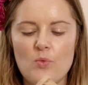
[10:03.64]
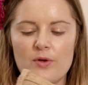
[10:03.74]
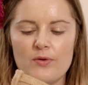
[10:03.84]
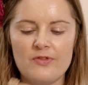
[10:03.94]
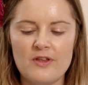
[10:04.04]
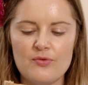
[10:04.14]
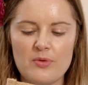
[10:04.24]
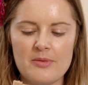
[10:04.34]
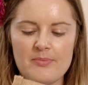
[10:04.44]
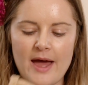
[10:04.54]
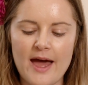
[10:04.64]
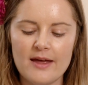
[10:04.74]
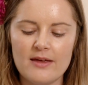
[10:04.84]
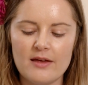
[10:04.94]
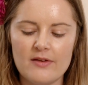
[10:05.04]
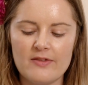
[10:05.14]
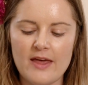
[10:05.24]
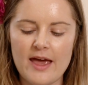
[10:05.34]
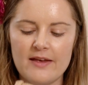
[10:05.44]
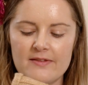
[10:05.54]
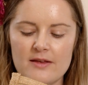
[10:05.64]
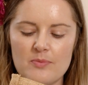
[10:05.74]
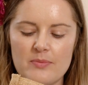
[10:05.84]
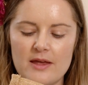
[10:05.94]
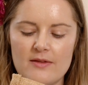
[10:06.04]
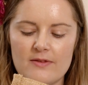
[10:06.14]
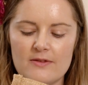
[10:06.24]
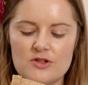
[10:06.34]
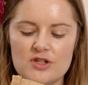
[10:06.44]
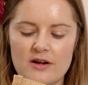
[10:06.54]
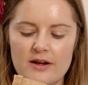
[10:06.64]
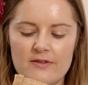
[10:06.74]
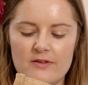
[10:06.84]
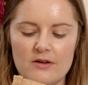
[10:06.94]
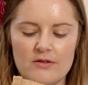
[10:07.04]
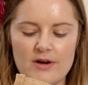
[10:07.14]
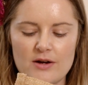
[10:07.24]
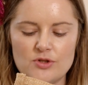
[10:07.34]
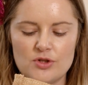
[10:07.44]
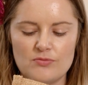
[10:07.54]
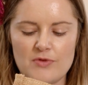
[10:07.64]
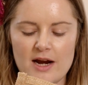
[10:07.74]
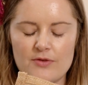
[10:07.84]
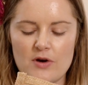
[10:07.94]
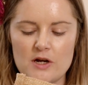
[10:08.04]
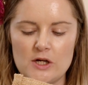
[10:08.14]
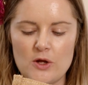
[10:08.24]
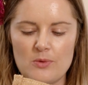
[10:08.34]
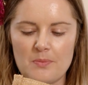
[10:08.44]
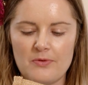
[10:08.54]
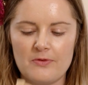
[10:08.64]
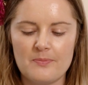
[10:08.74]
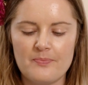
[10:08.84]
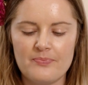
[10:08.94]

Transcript: what you'll see from the back is the hessian begins to tighten around your rag rug loops.